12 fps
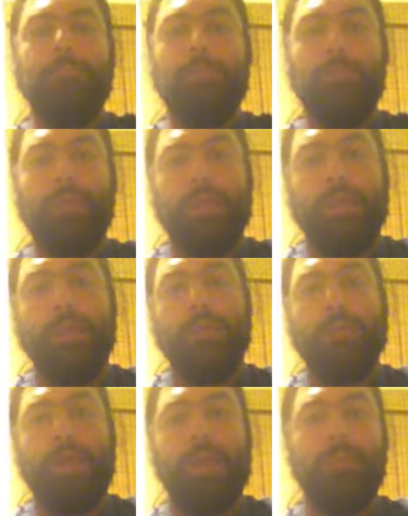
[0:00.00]
what ended
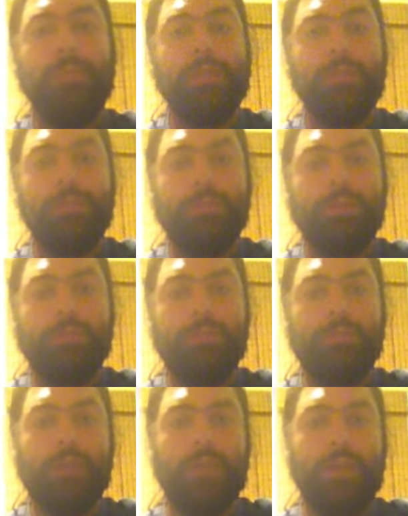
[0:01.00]
up happening
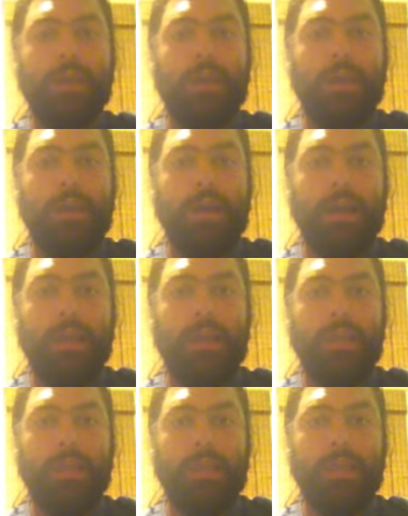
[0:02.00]
was
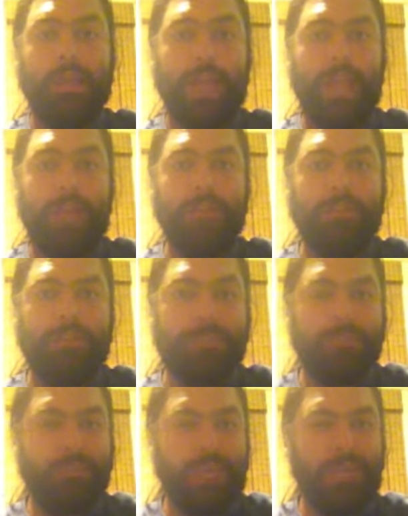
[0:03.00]
I had
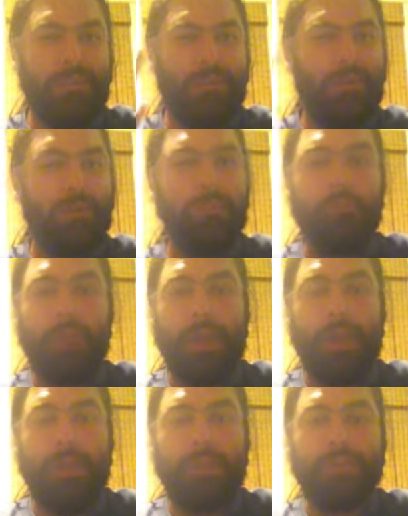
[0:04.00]
this, I don't know,
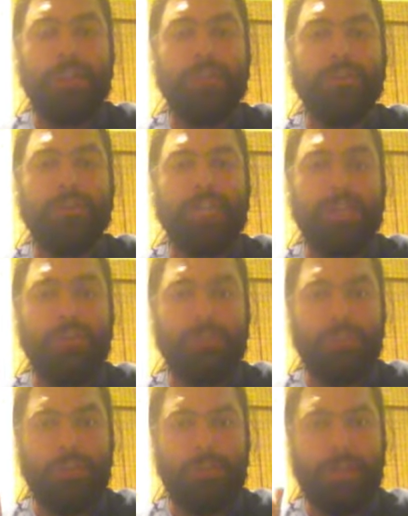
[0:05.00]
it's hard to say if
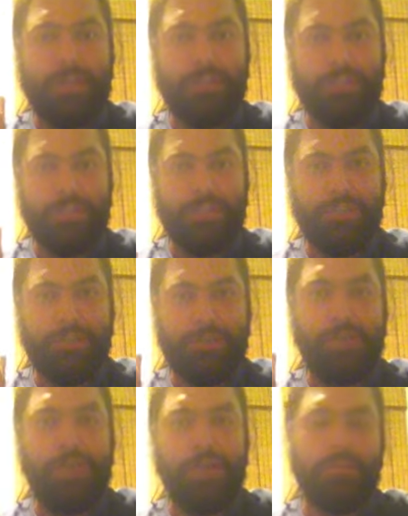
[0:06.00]
it's your imagination or
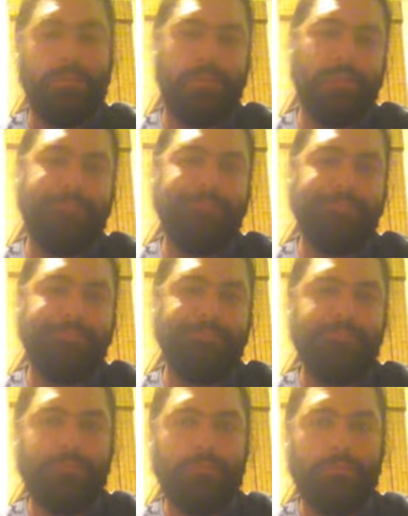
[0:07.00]
not, but it
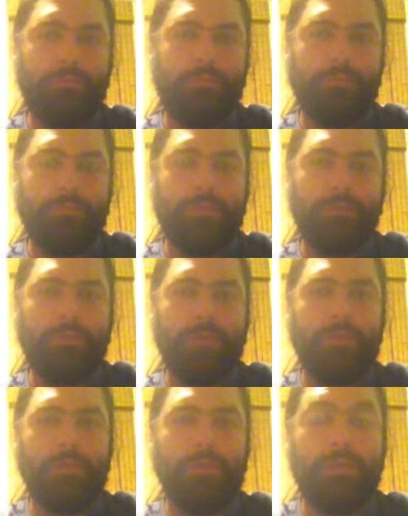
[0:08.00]
doesn't
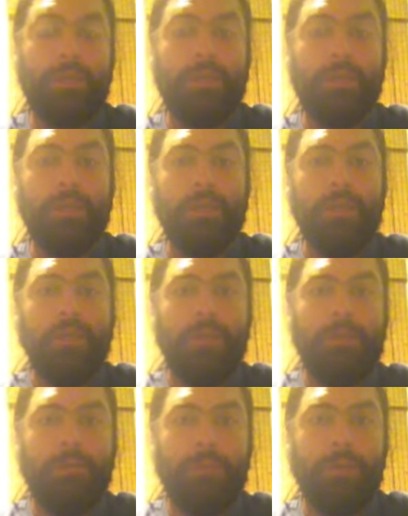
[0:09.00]
matter really.
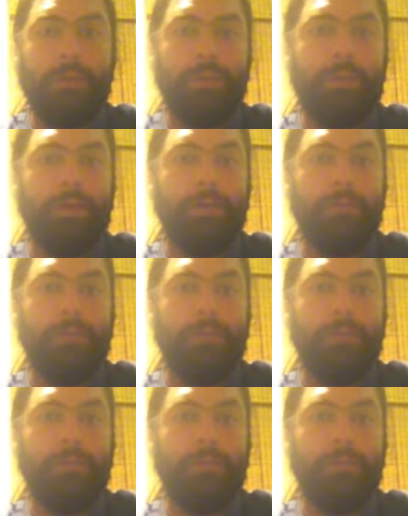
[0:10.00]
But